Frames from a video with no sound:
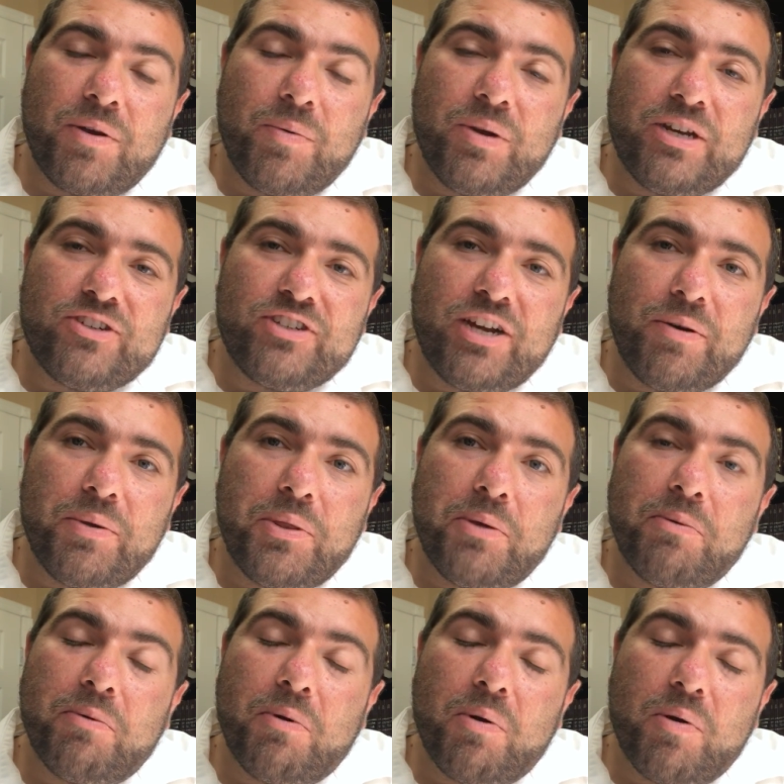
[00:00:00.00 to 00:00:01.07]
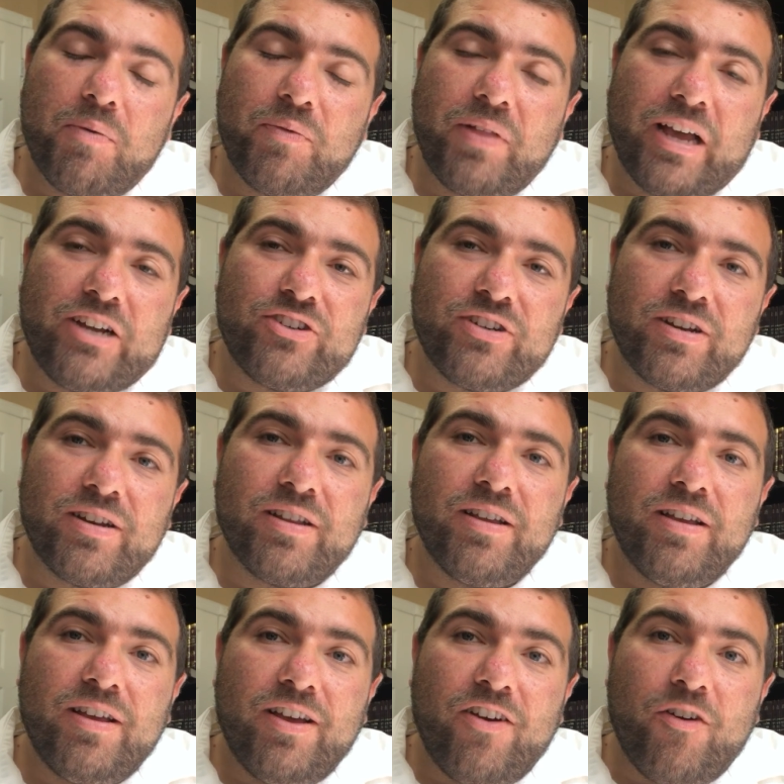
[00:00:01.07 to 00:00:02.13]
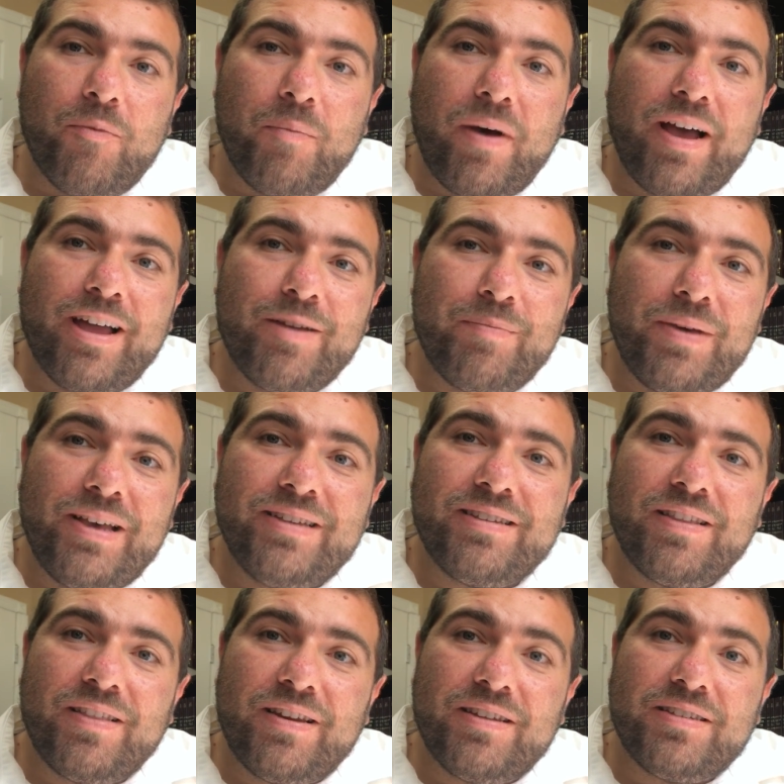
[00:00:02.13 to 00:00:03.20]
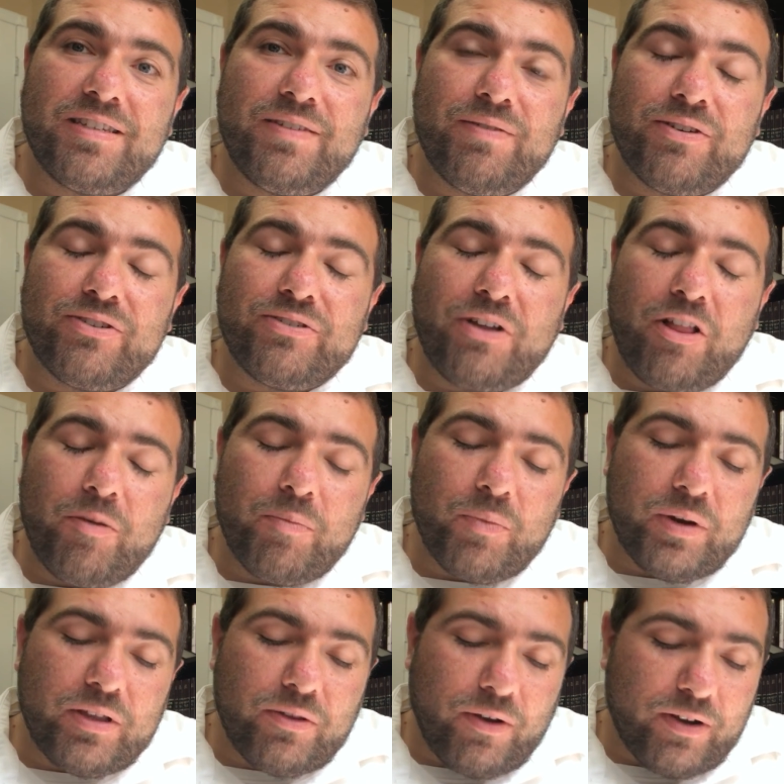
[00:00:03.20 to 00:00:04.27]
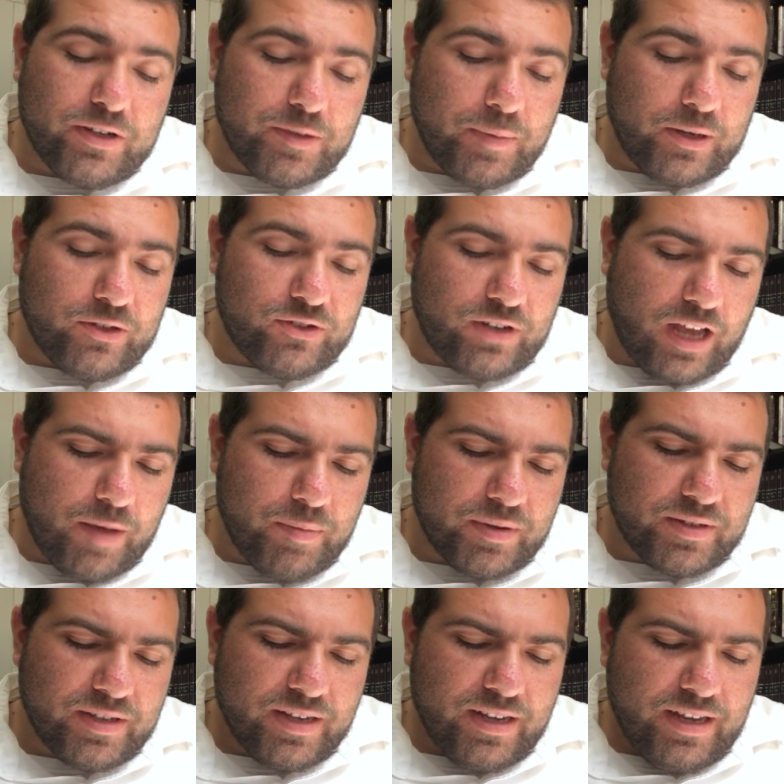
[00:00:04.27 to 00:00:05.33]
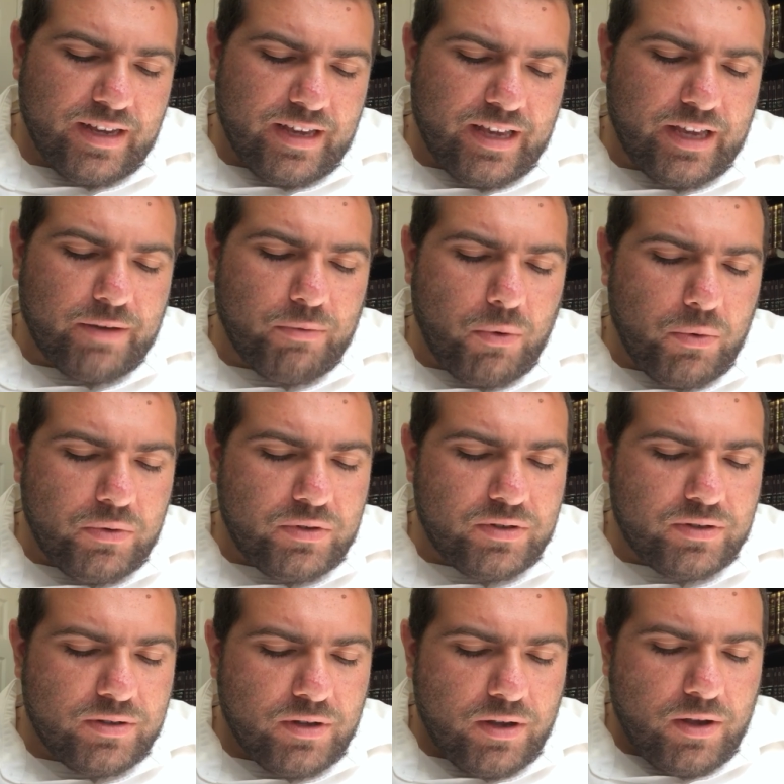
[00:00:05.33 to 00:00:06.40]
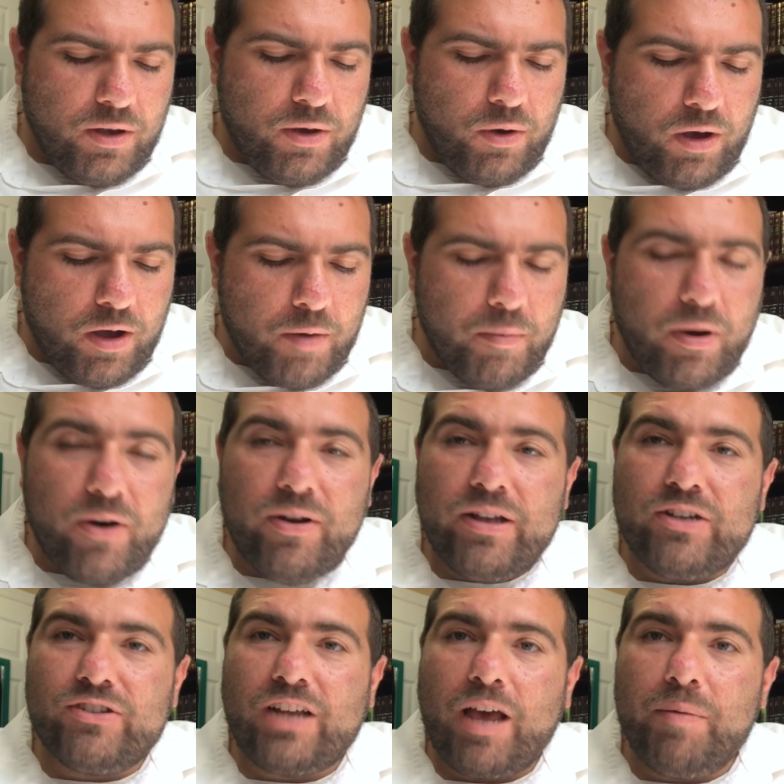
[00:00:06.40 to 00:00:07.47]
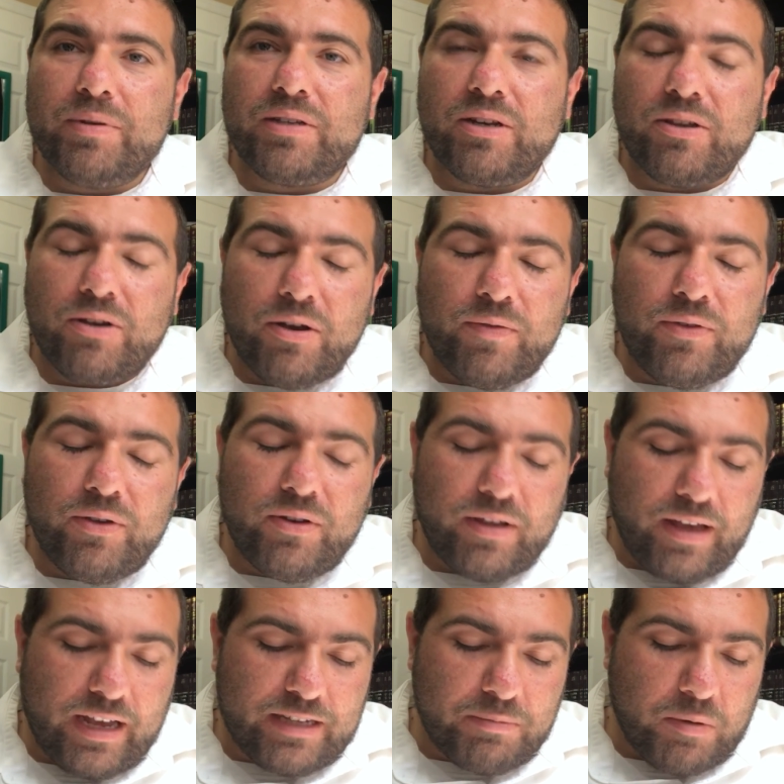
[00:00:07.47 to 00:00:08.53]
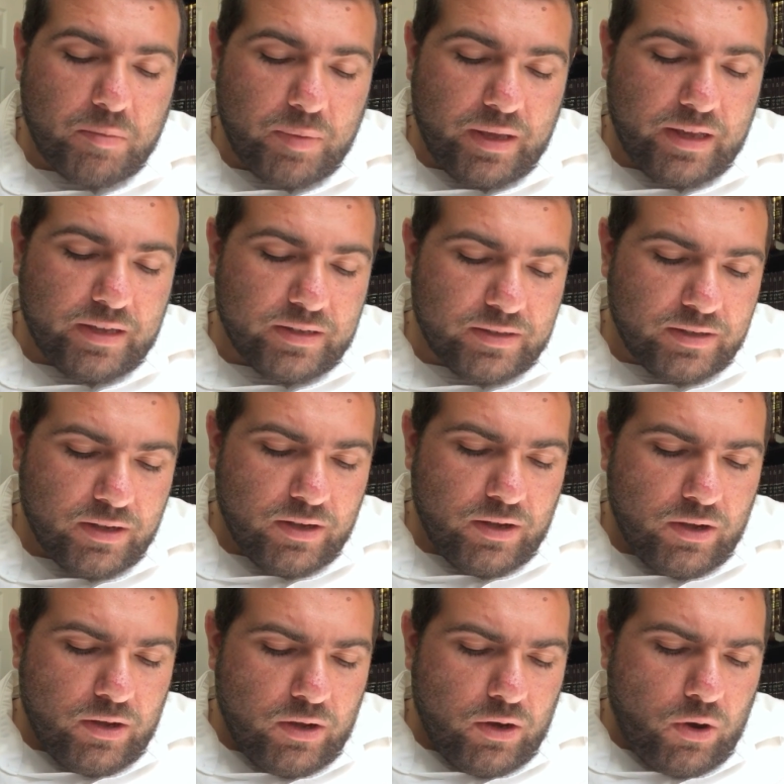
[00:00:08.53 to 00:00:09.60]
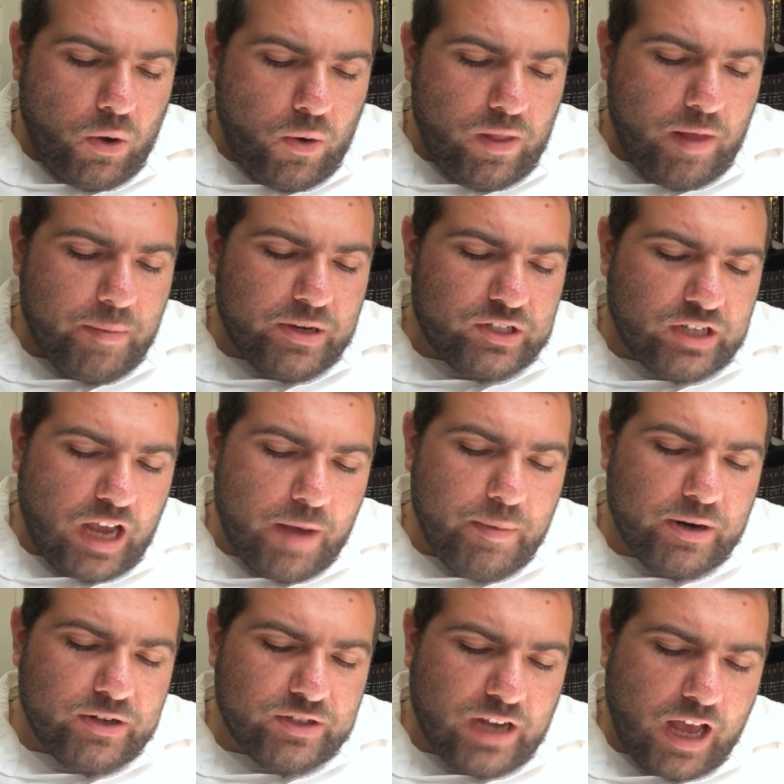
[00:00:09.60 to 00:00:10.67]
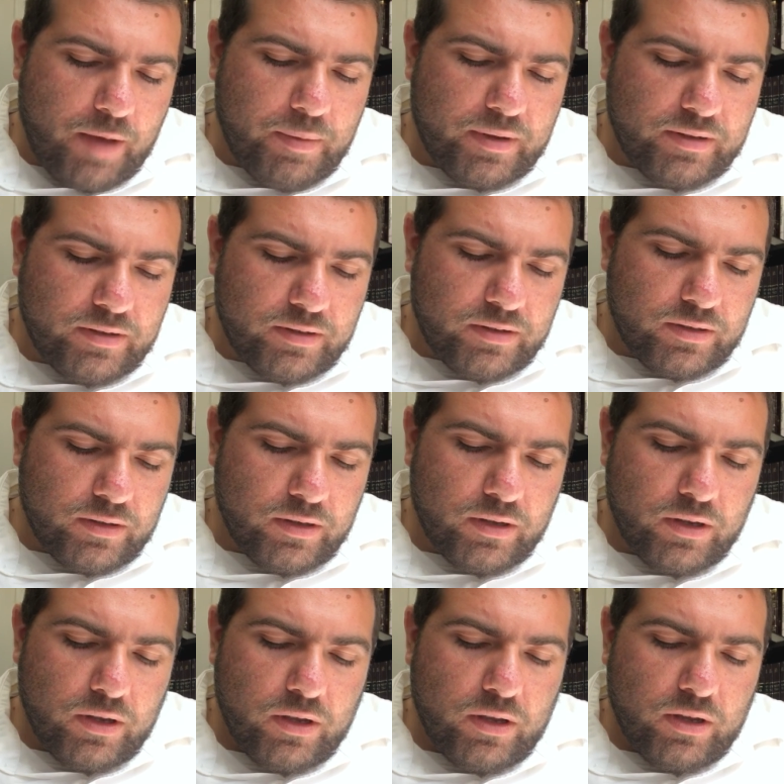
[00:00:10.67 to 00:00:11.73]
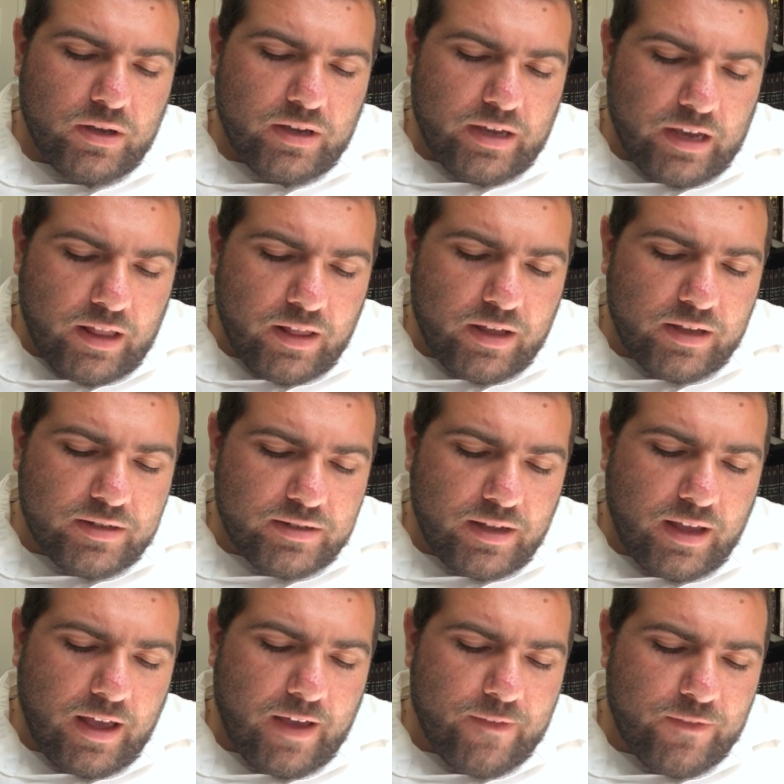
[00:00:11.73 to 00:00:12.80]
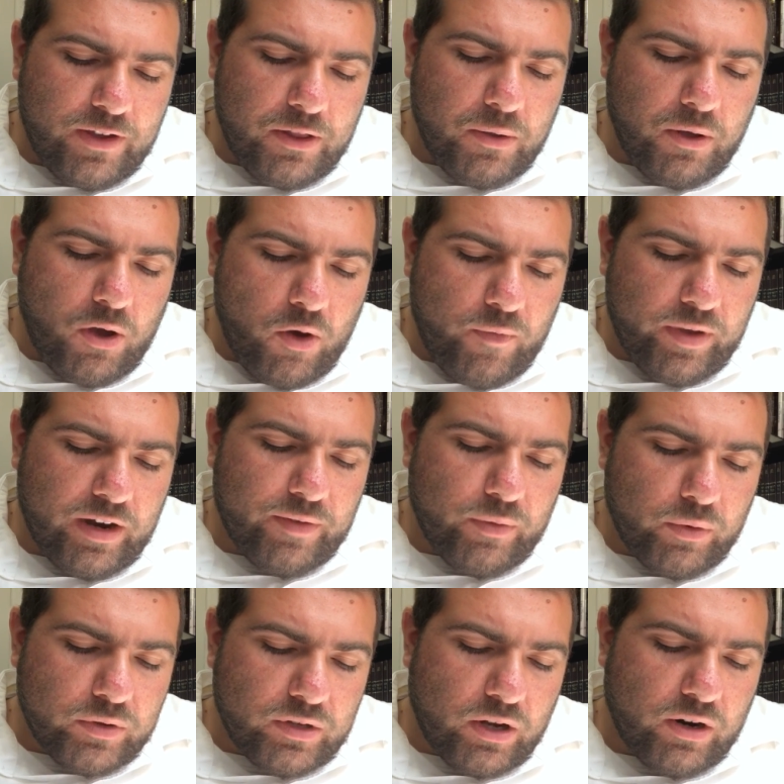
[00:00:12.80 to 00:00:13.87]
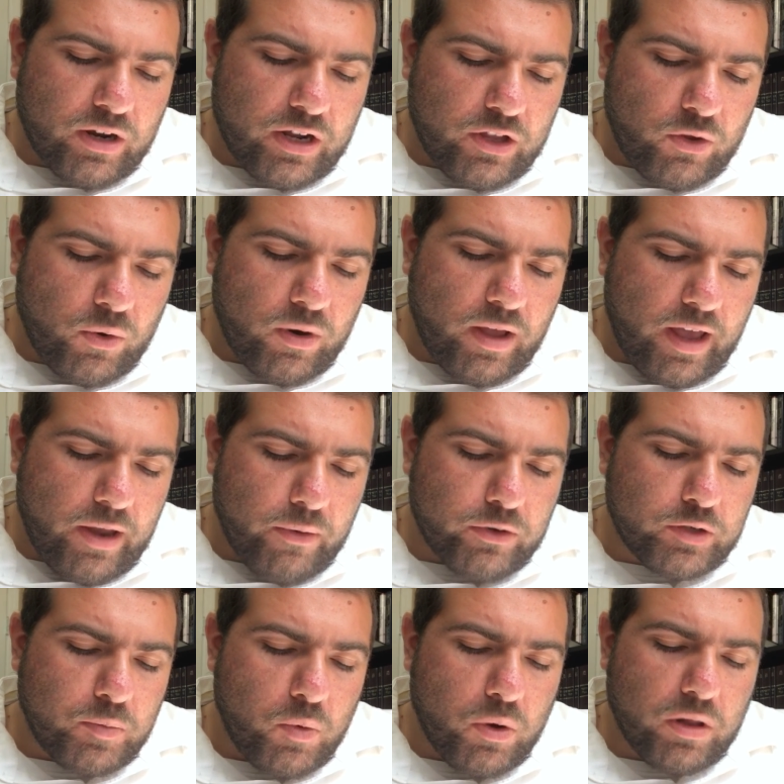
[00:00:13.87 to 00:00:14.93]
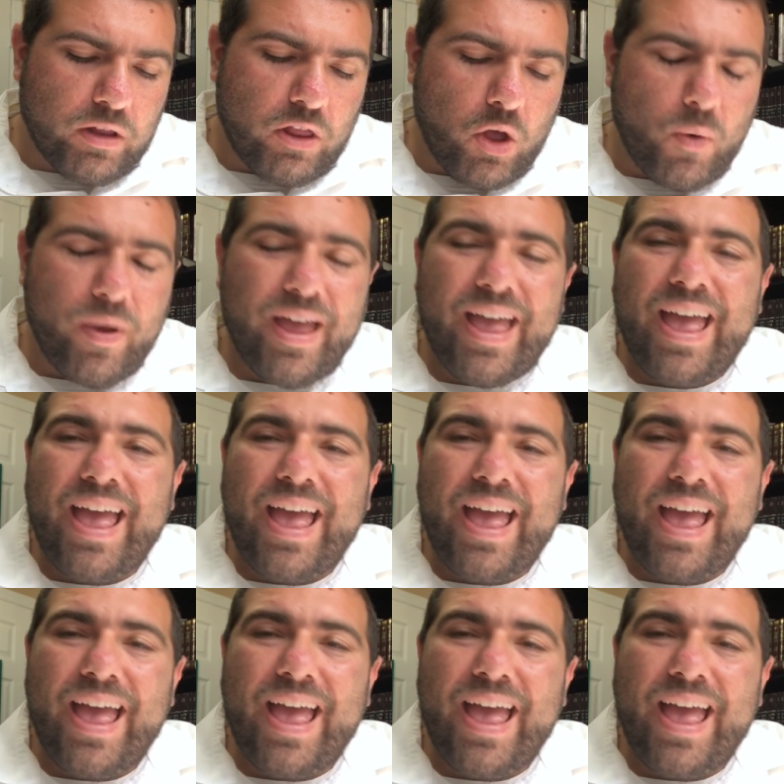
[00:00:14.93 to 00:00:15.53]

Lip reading: I want to share with you a reflection of mine based on the Nesiva Shalom. When he talks about Shabbos, he quotes a Gemara in Shabbos on Kuf Yud Chesma Beis, Kol HaMashaber Shabbos, Gilchasa Afilo Ovid Avorzara Kedor Enosh Mochlno.